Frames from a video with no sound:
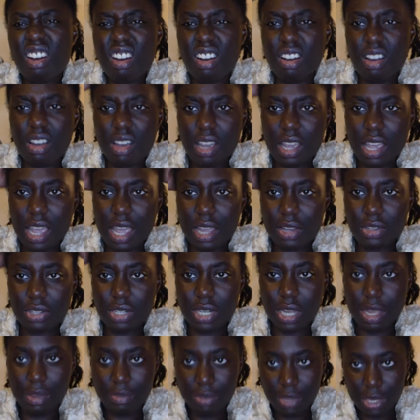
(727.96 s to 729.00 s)
Oh, I actually
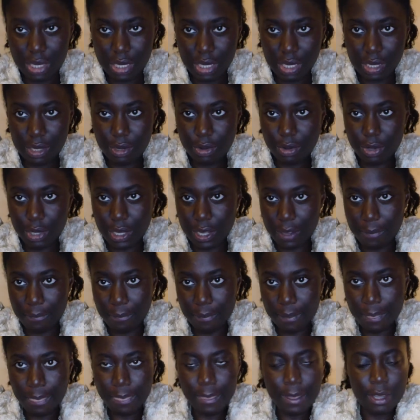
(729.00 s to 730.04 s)
have a headache. Okay,
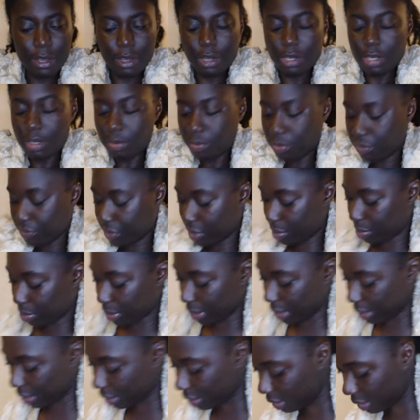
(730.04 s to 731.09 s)
gonna remove the
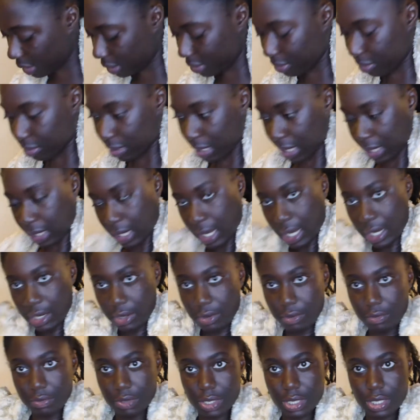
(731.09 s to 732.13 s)
pin. I don't like any
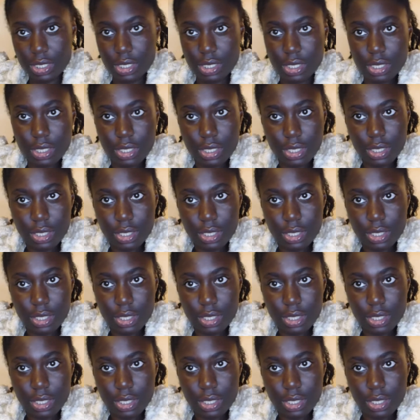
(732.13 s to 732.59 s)
of this.